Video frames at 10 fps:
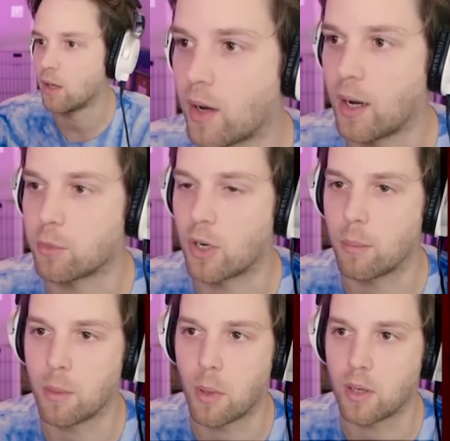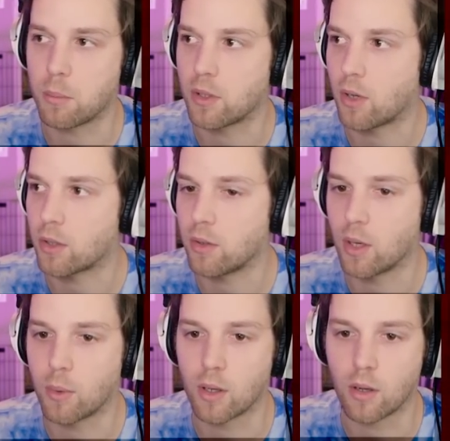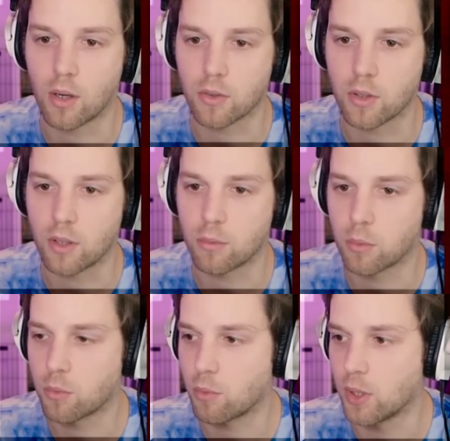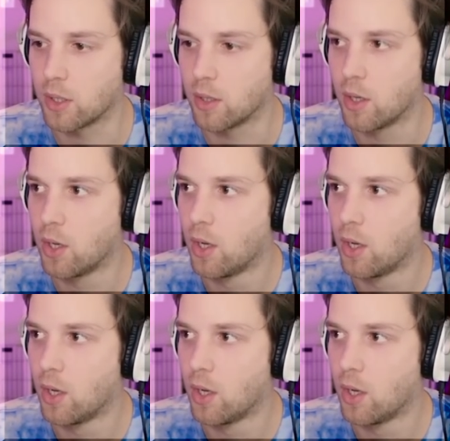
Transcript: Okay, I'm sorry, Bumbo. I didn't mean to talk to you that way. Honestly, it's really,